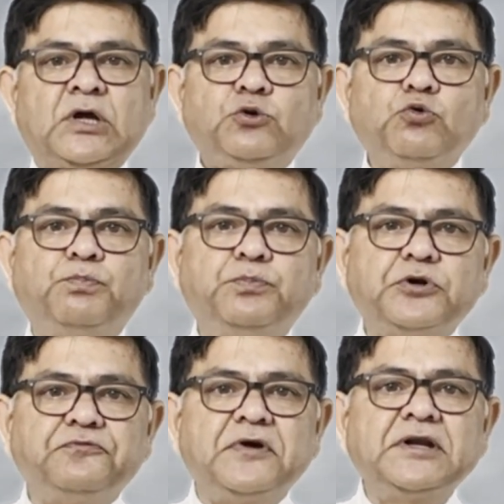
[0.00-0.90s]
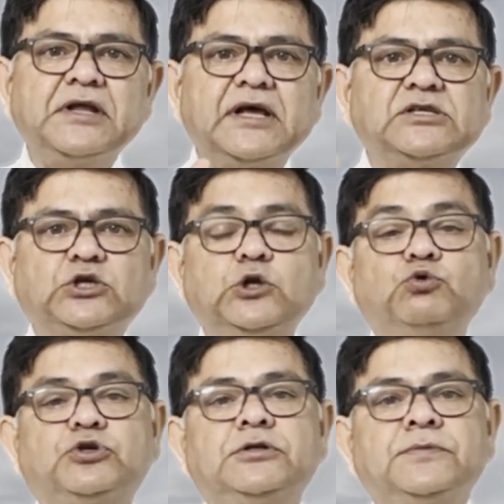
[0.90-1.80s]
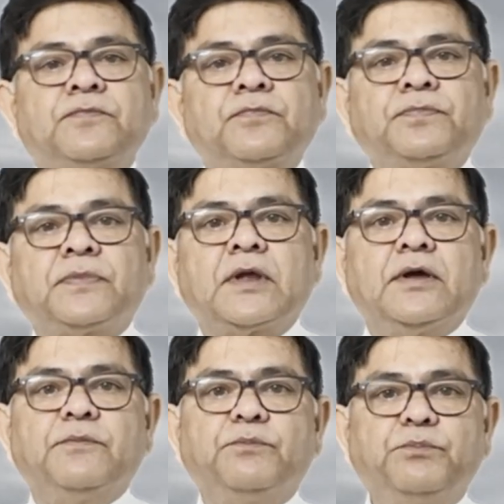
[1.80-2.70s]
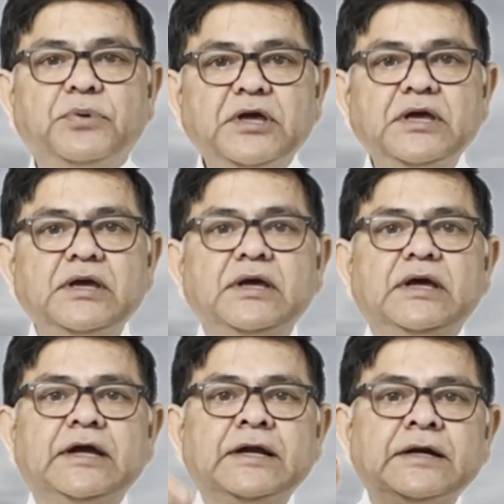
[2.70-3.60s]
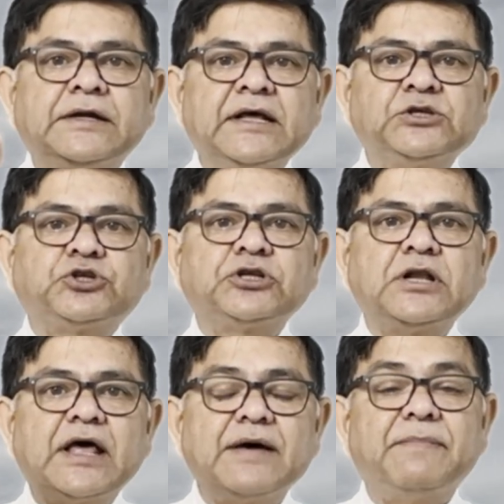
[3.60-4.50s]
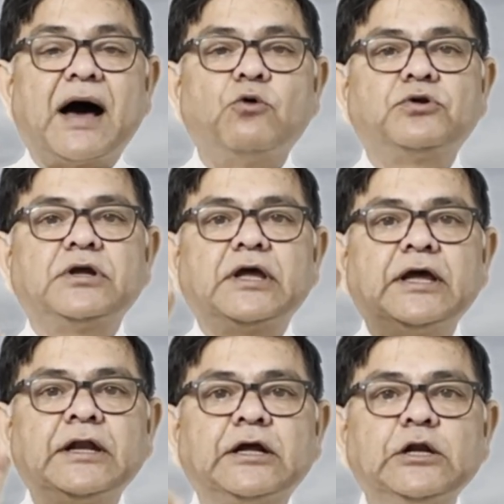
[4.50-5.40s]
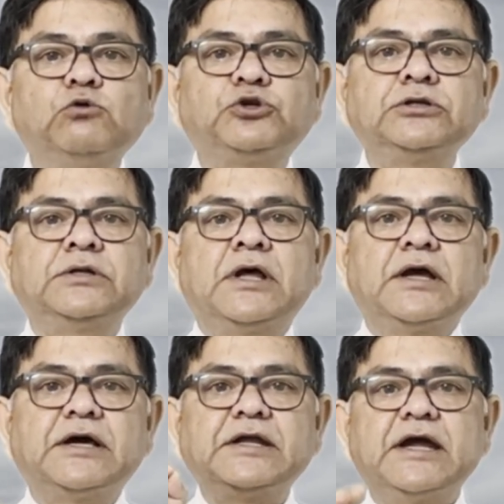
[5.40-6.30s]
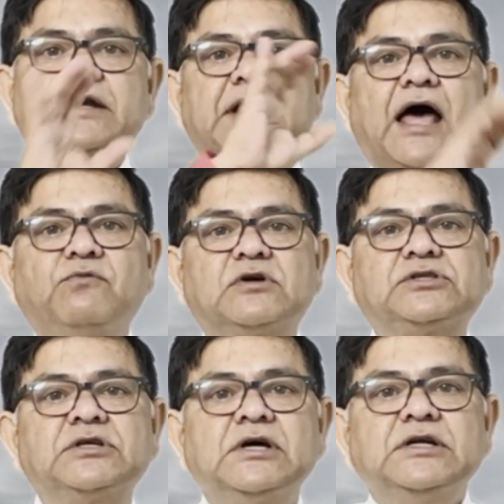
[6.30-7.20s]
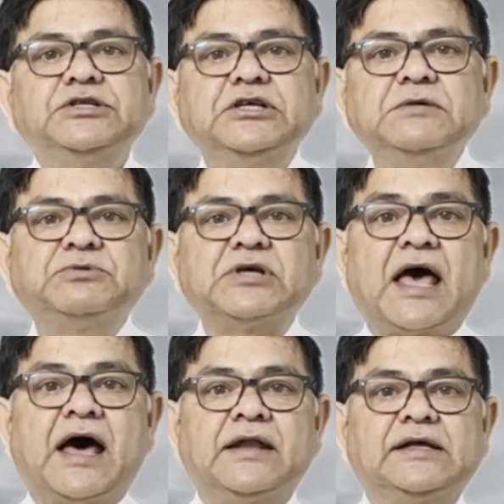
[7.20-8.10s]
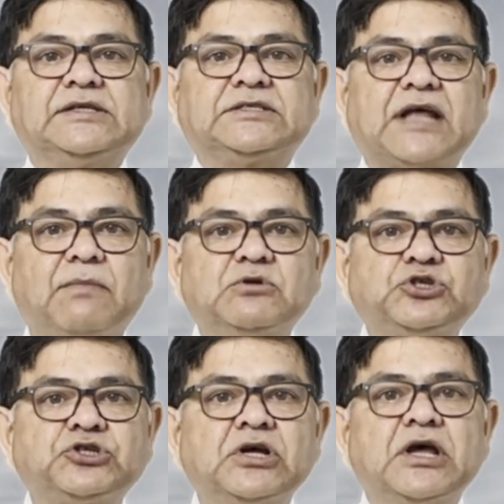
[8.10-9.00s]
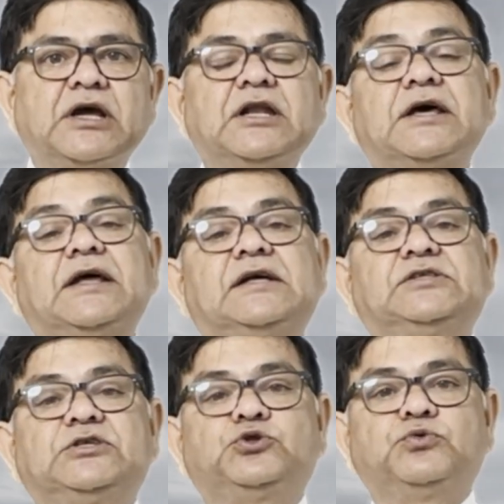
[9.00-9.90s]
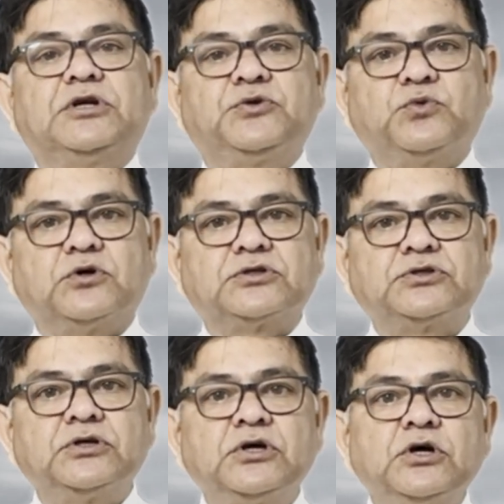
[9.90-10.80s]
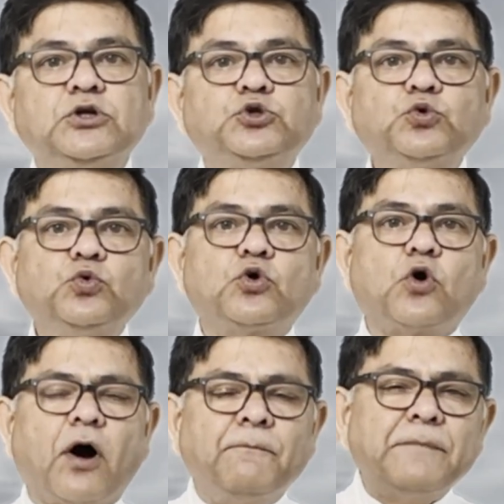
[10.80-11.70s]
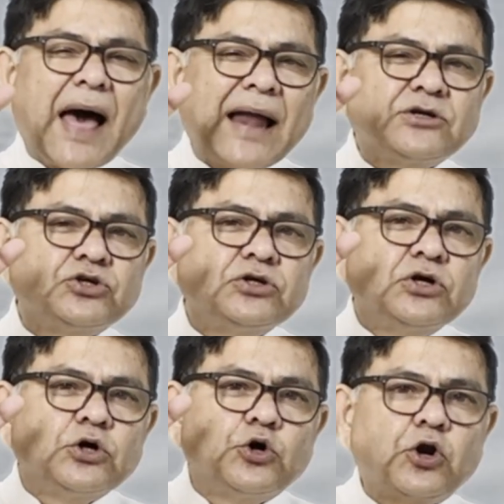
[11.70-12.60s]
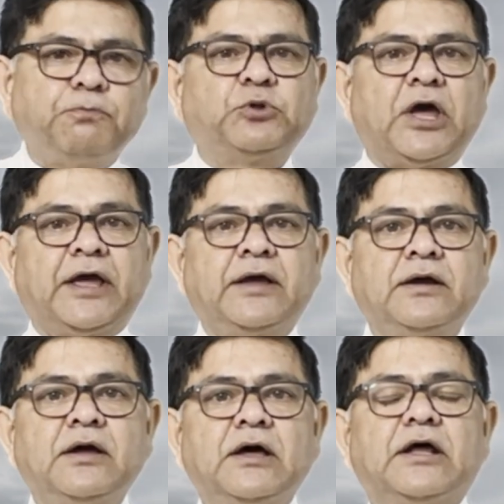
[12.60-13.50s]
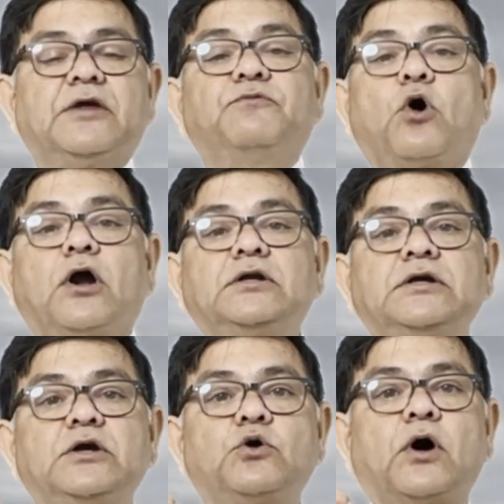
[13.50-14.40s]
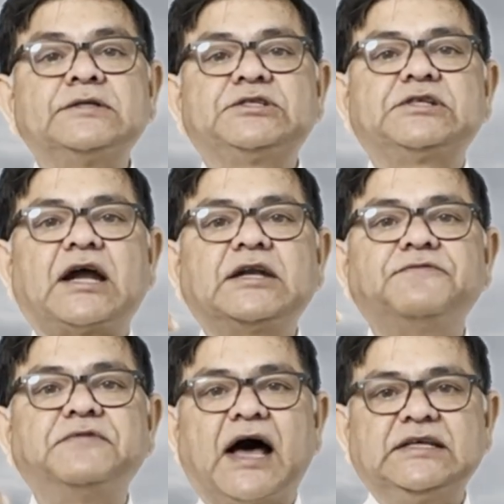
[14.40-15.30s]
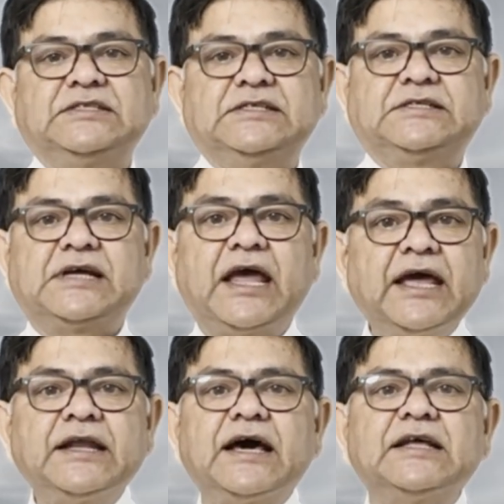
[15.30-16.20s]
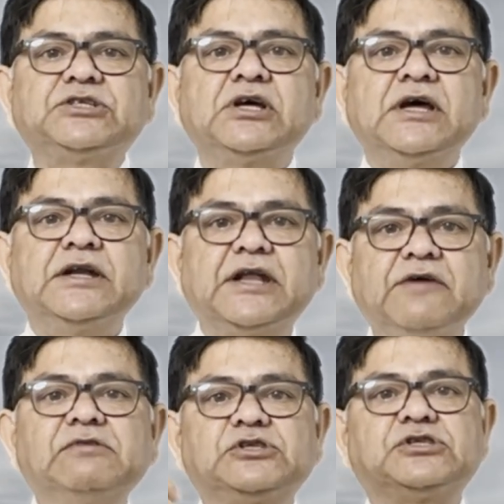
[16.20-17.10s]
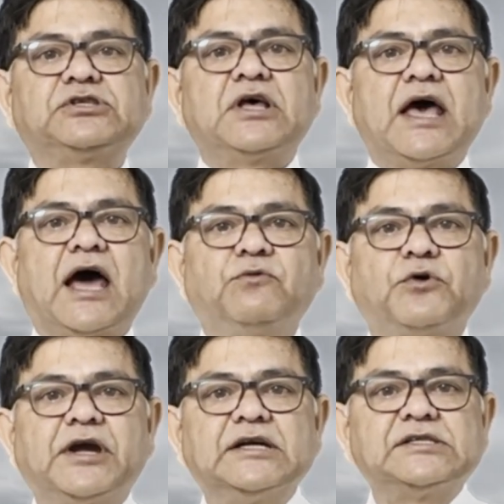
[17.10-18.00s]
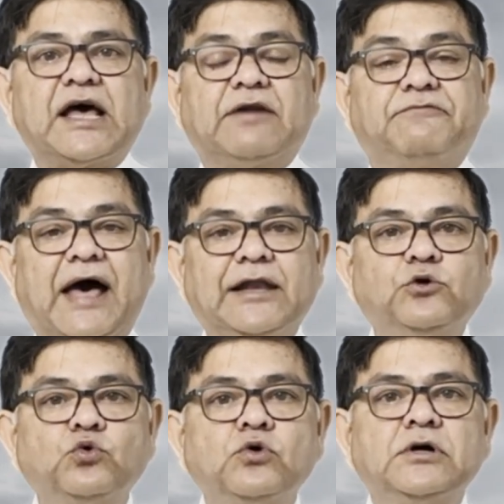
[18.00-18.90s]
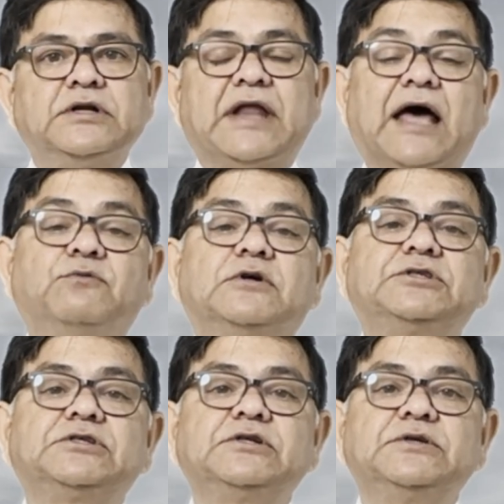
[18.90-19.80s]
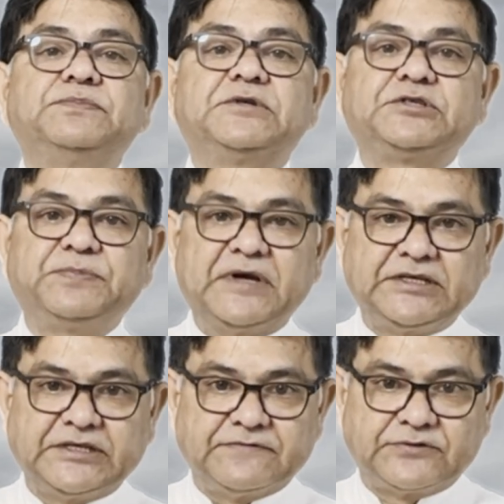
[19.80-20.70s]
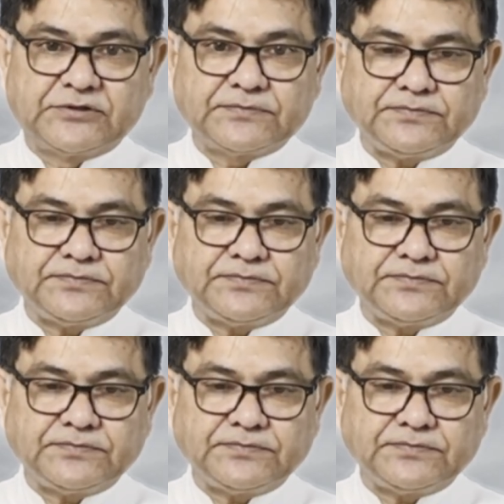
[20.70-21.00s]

To prevent exclusion, be intentional about inclusion, create diverse teams, and establish clear access to networks. To combat groupthink, reward constructive dissent, encourage devil's advocates, and value diverse perspectives.